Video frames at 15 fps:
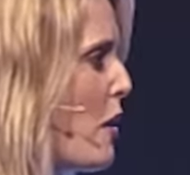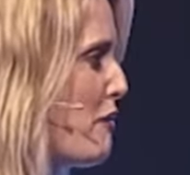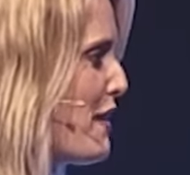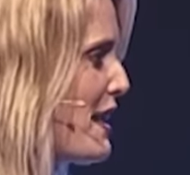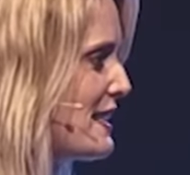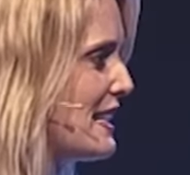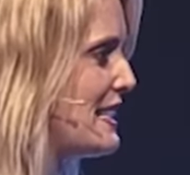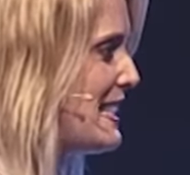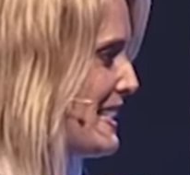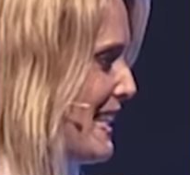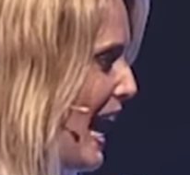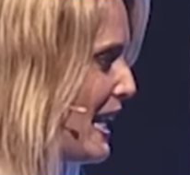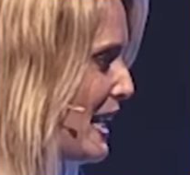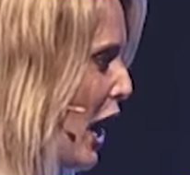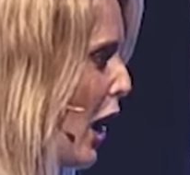know if that's a
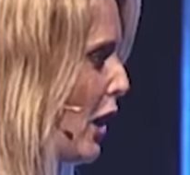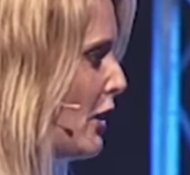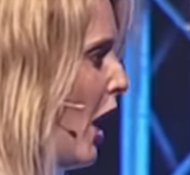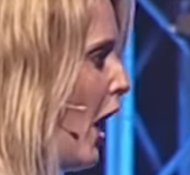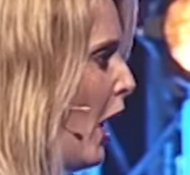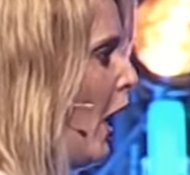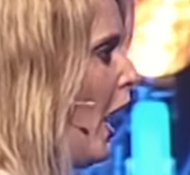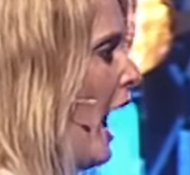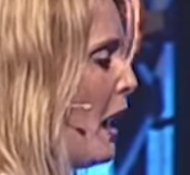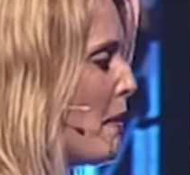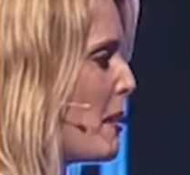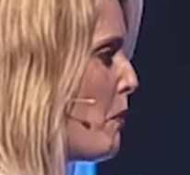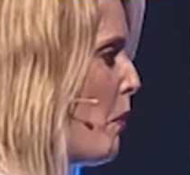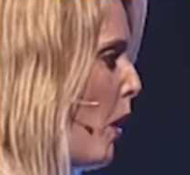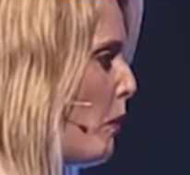designer or not. I
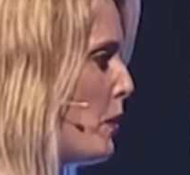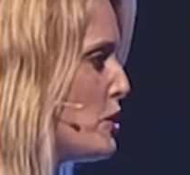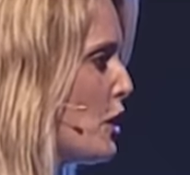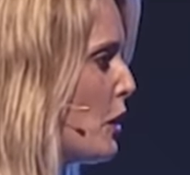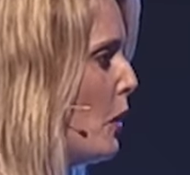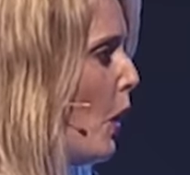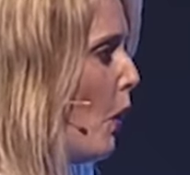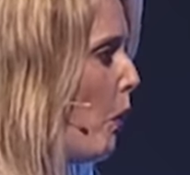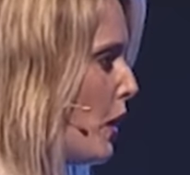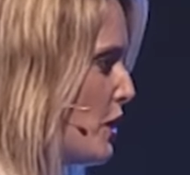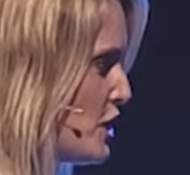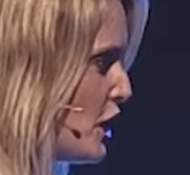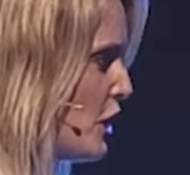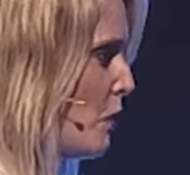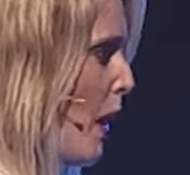mean, what
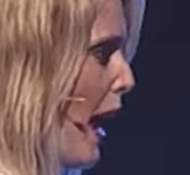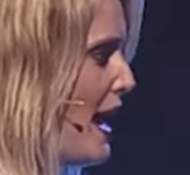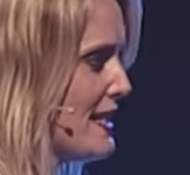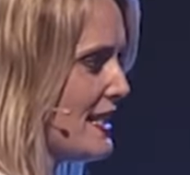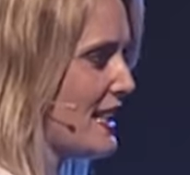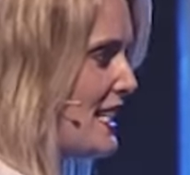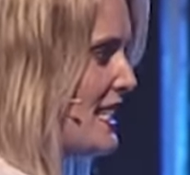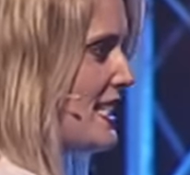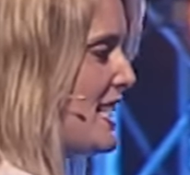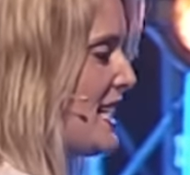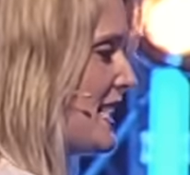do you wear to these